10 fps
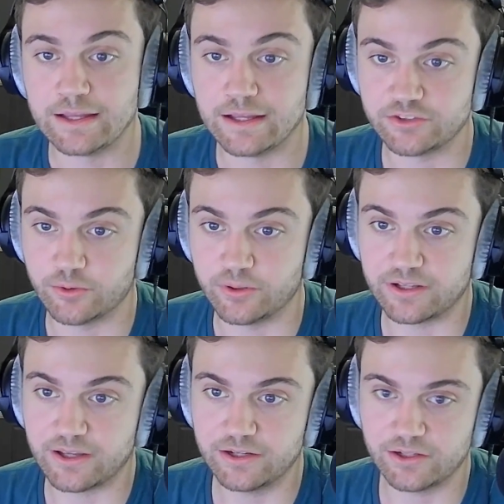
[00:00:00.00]
So
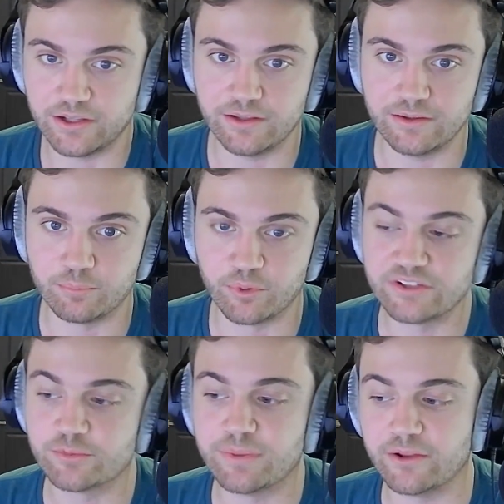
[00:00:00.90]
it kind of
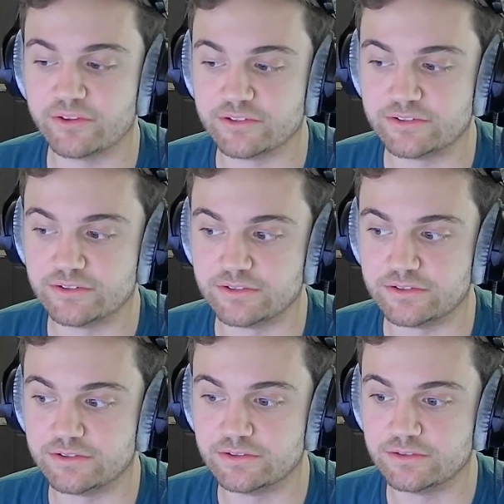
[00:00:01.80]
brings about
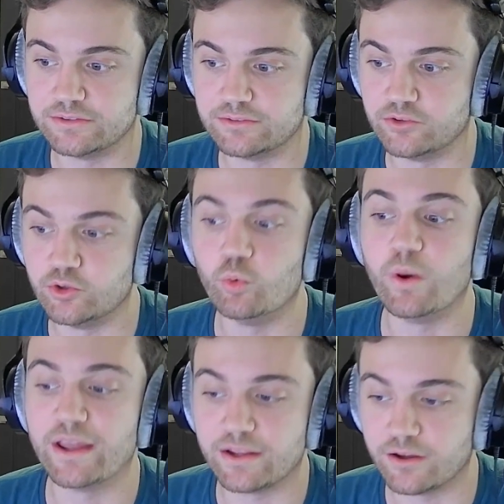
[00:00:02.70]
this new
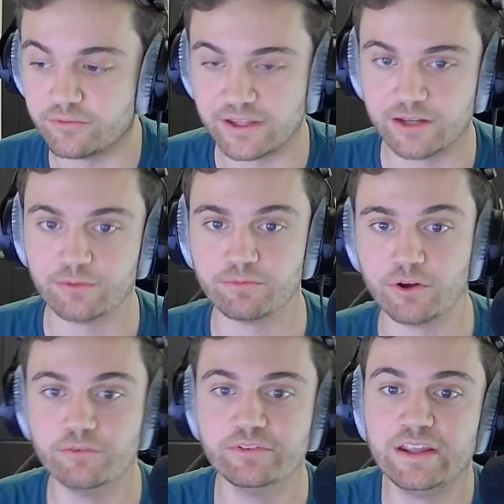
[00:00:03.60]
way of getting
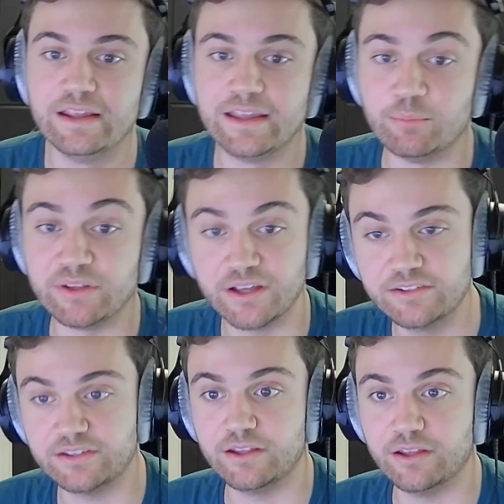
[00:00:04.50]
involved. And
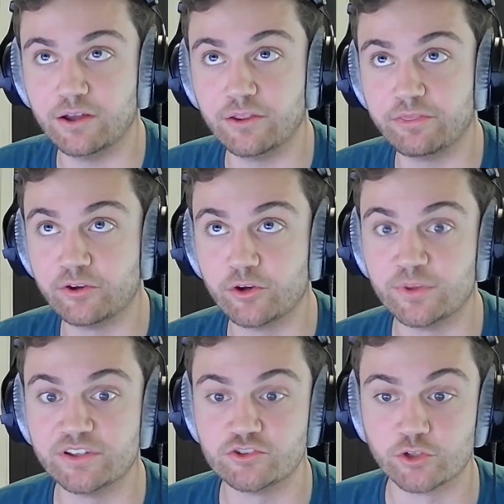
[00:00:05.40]
because
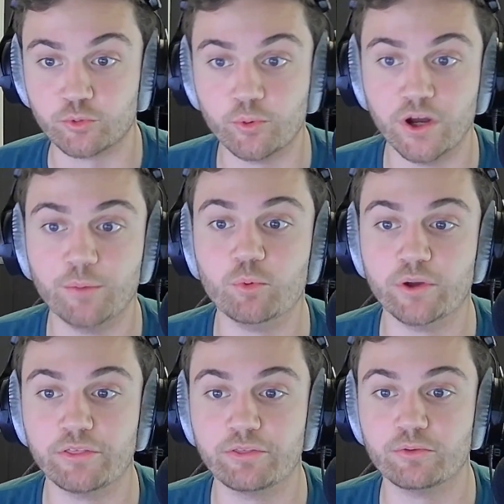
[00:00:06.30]
Ethereum essentially grew up
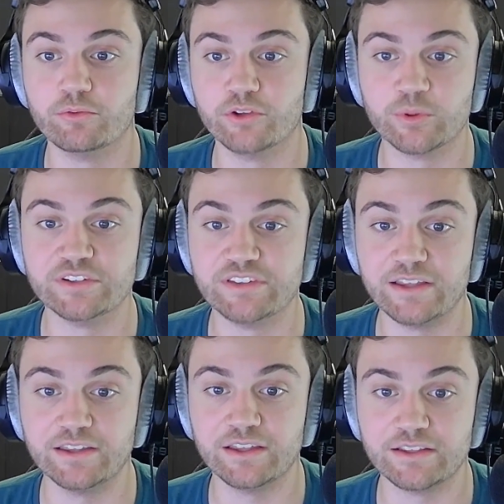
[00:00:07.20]
with liquid
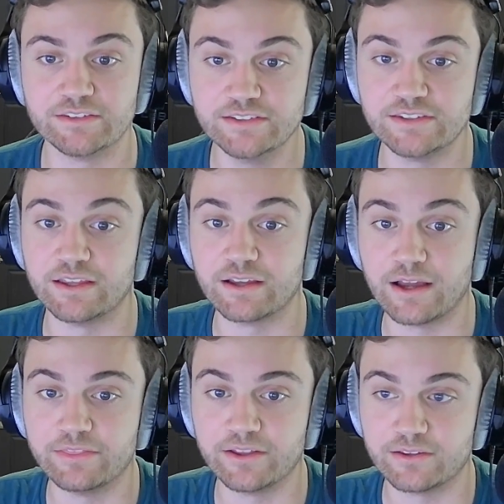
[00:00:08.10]
staking existing,
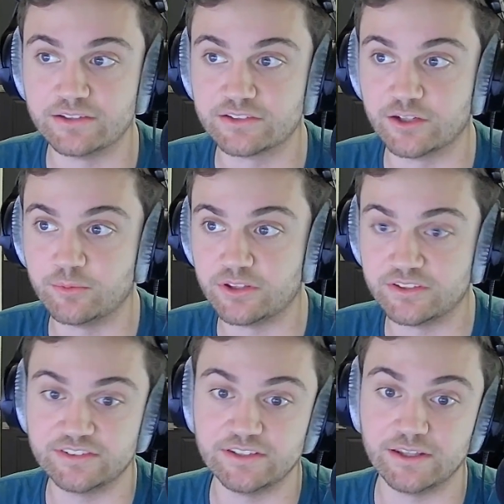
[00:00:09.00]
I think it's going
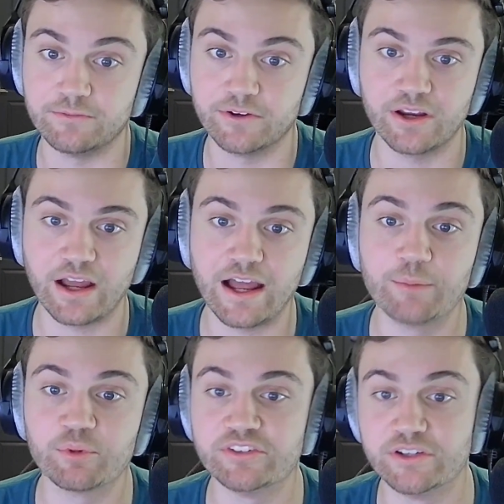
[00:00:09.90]
to see a very
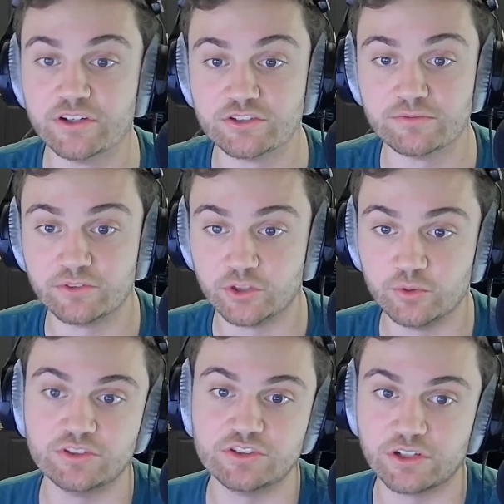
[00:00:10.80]
high percentage of
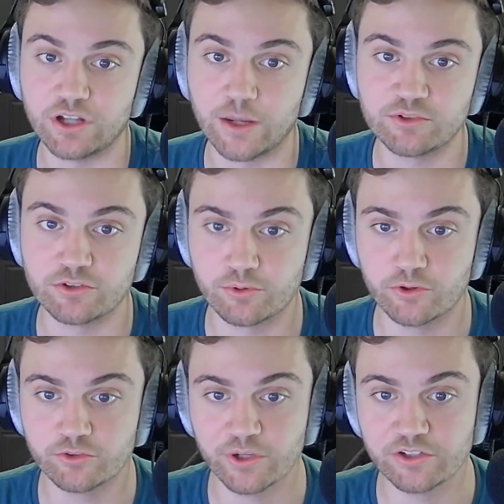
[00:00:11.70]
usage and adoption
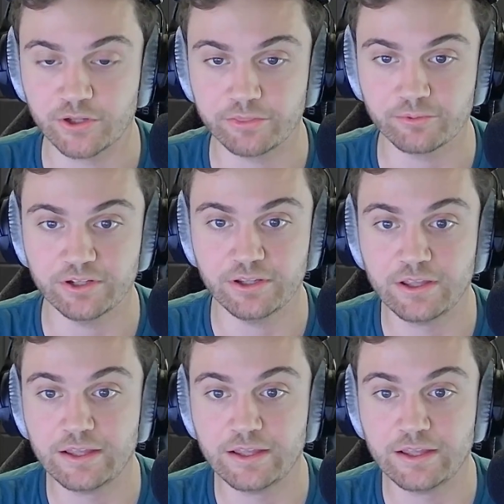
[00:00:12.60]
throughout 2023.